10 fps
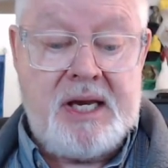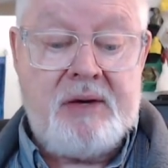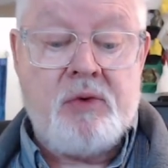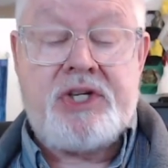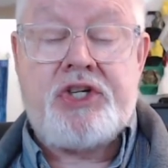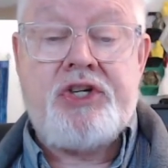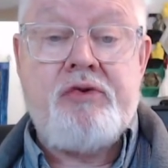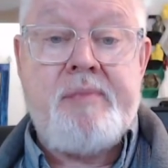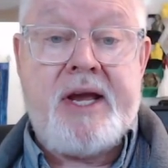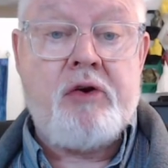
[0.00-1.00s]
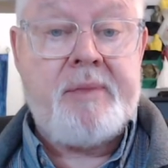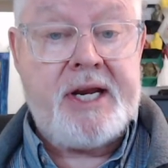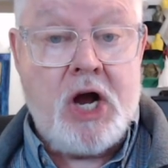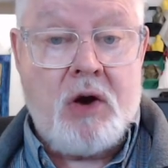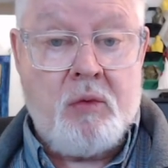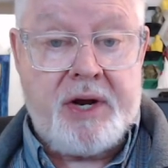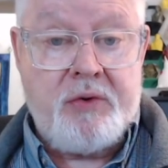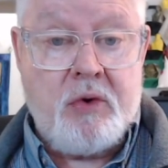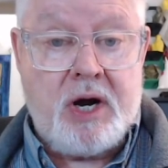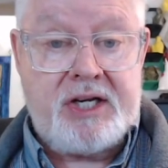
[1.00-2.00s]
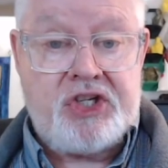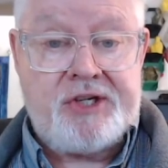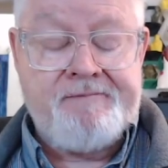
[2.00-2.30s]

which you may or may not want to watch.